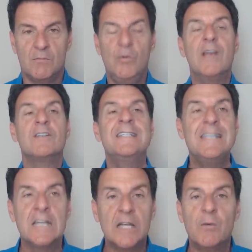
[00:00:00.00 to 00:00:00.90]
We are
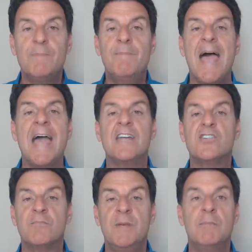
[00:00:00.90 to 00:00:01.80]
dealing with
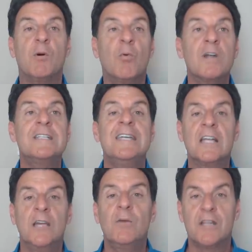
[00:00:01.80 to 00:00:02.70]
baggage of people. We're
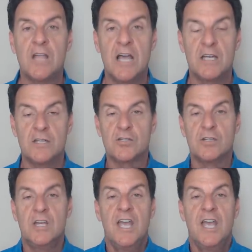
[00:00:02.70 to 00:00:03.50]
dealing with luggage.